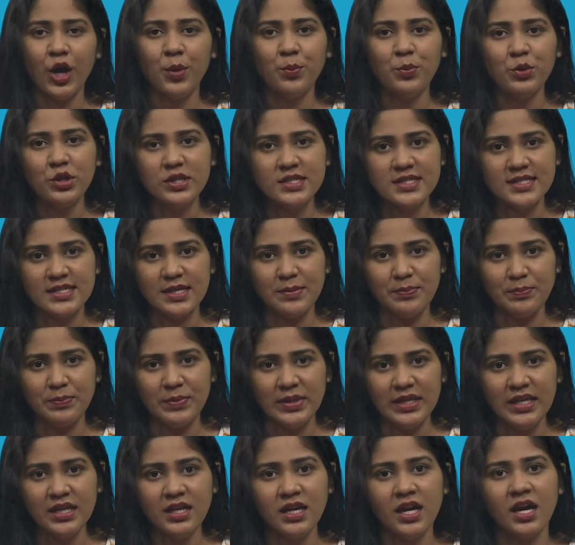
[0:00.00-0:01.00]
Put
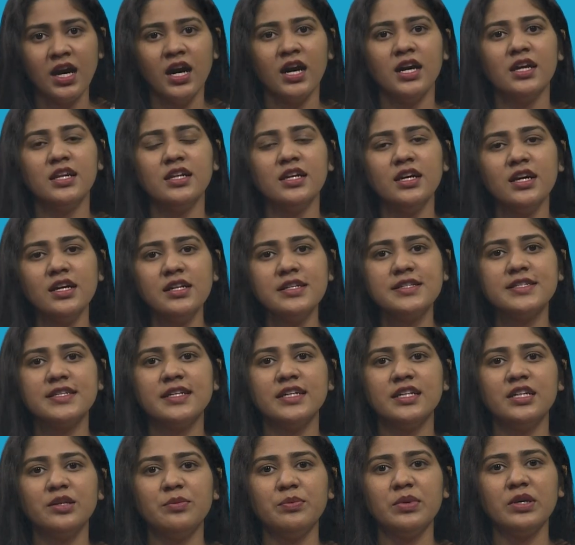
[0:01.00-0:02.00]
simply, real
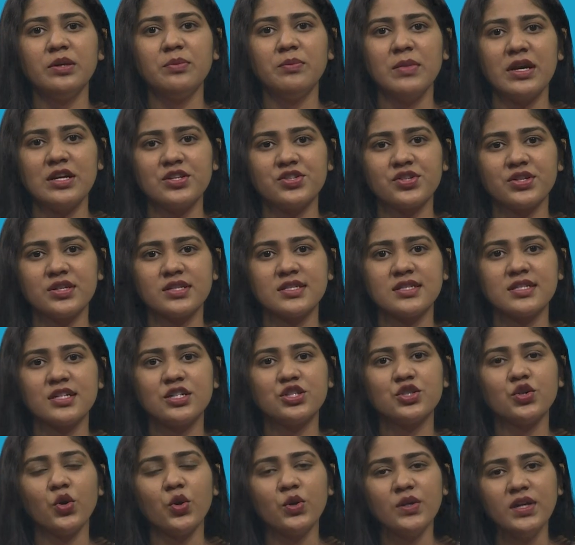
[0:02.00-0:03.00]
GDP measures the
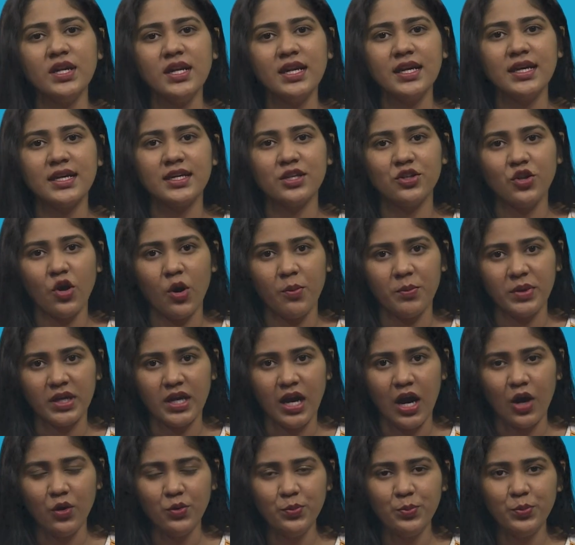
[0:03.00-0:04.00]
total
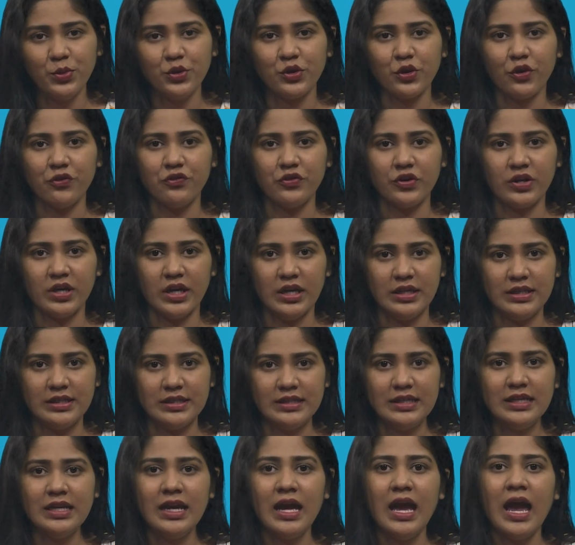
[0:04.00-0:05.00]
economic output of a
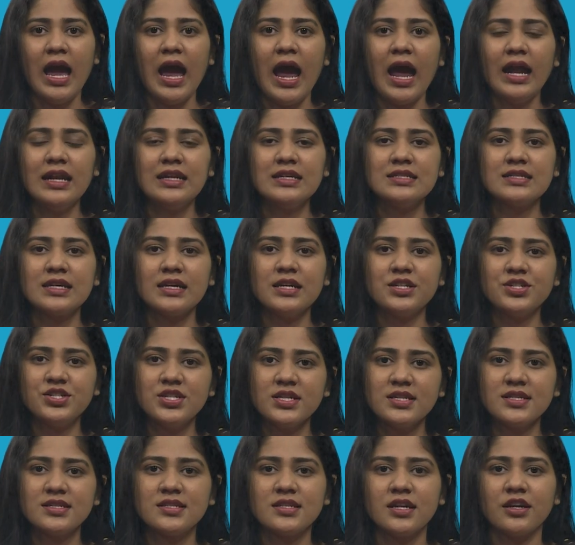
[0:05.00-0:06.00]
country and is
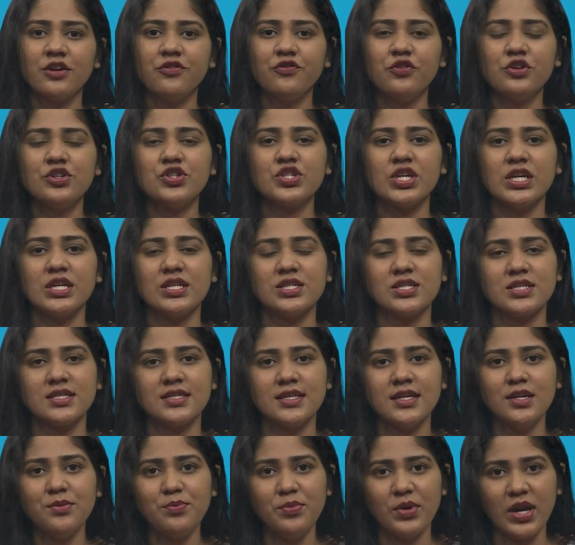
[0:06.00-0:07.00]
adjusted for changes
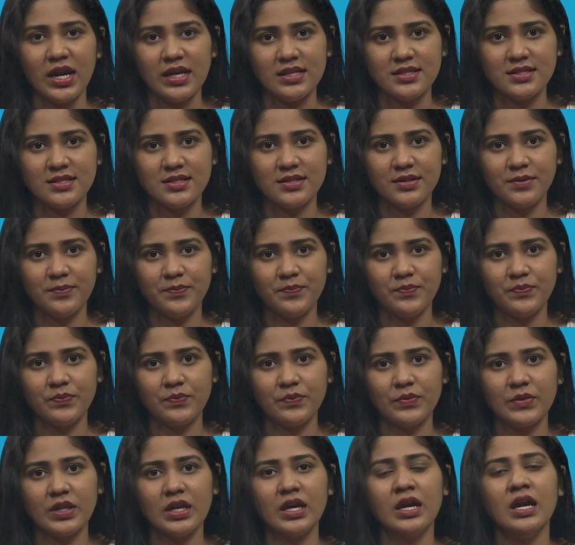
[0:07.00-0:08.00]
in price.
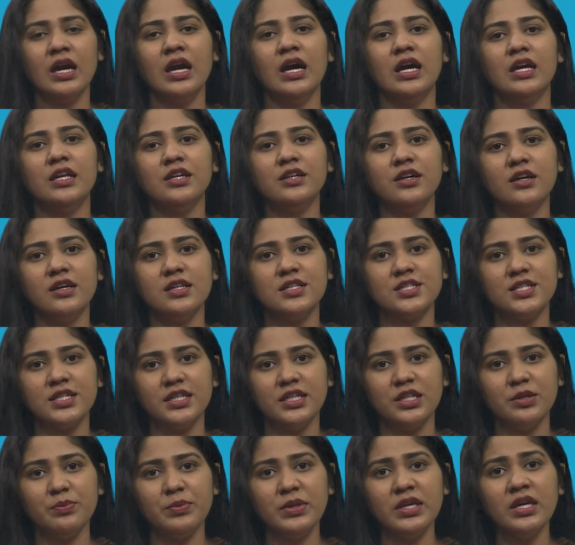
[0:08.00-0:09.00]
Real
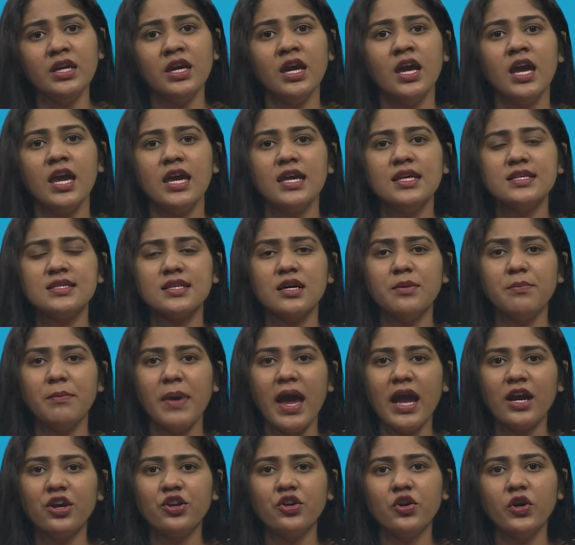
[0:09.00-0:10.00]
GDP is a
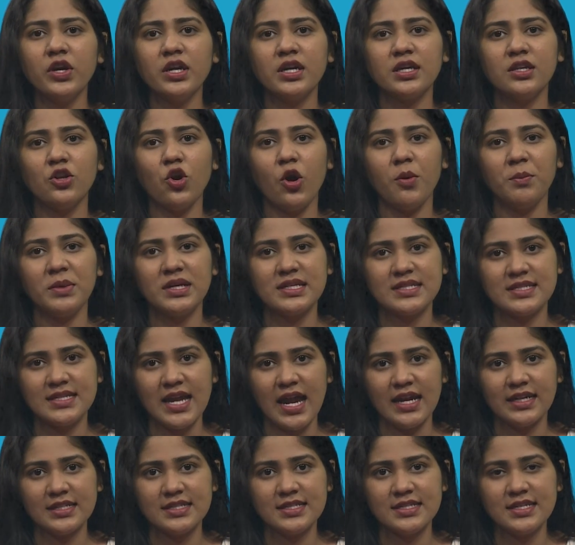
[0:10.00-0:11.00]
macroeconomic
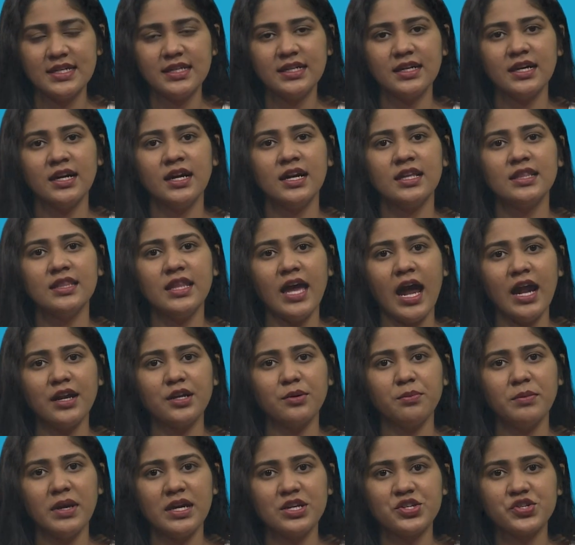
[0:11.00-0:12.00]
statistic
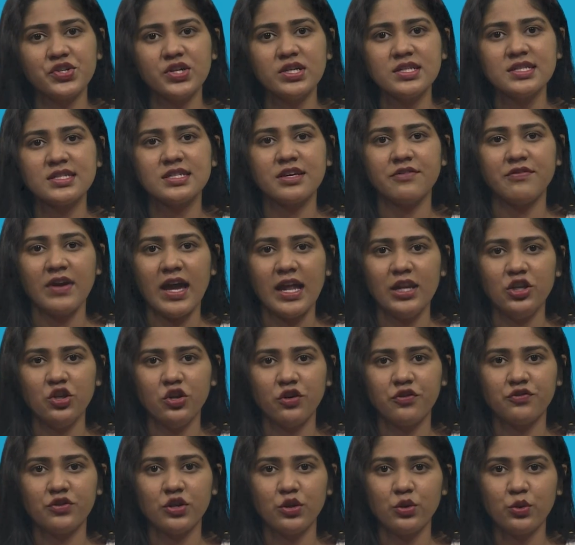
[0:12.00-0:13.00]
that measures the value
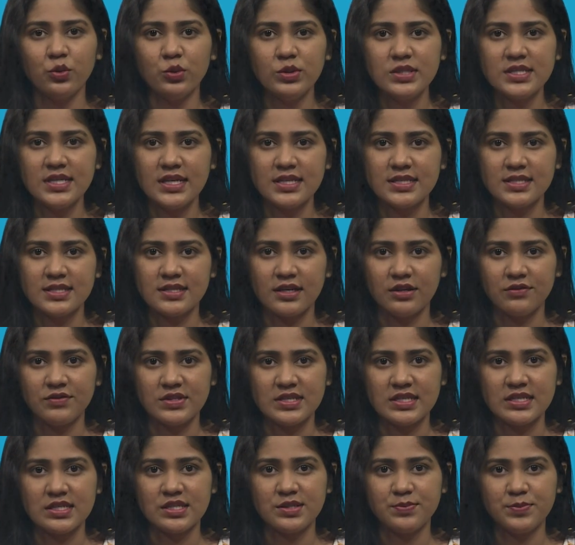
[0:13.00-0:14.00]
of the goods and
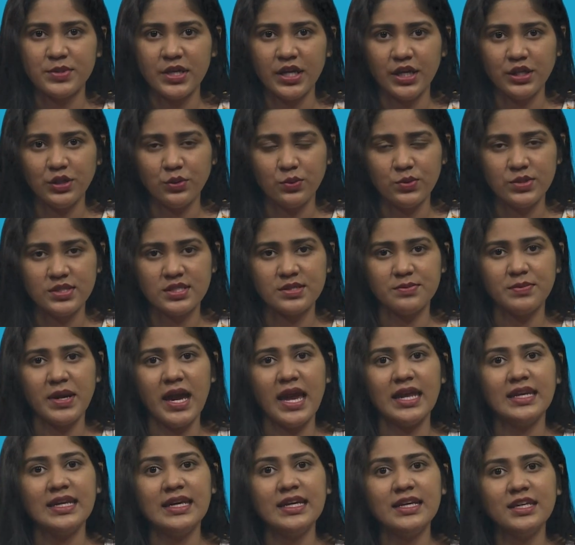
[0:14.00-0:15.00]
services produced
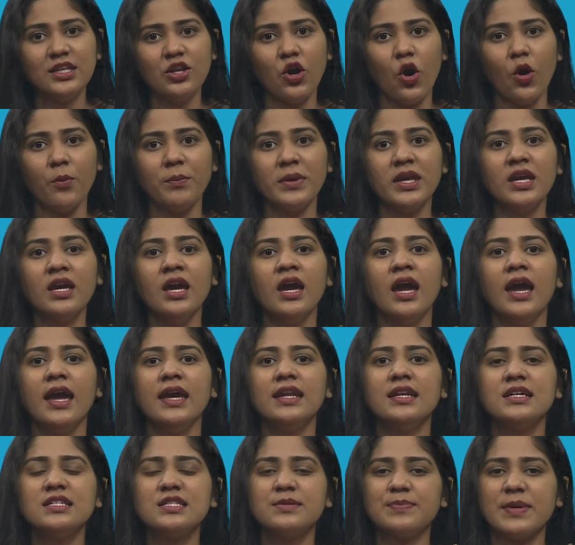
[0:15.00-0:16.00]
by an economy
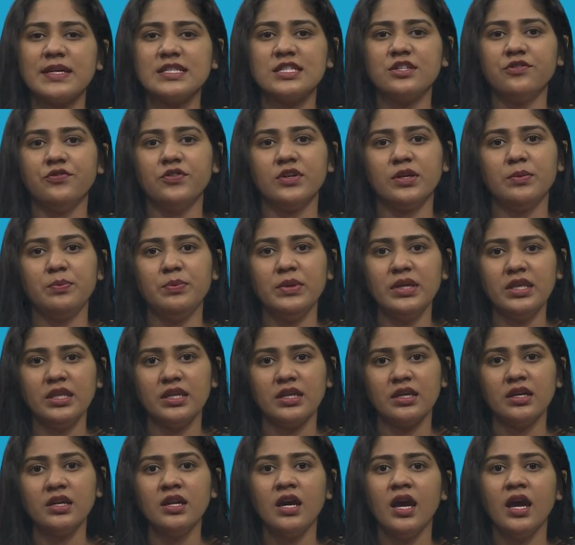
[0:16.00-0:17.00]
in a specific period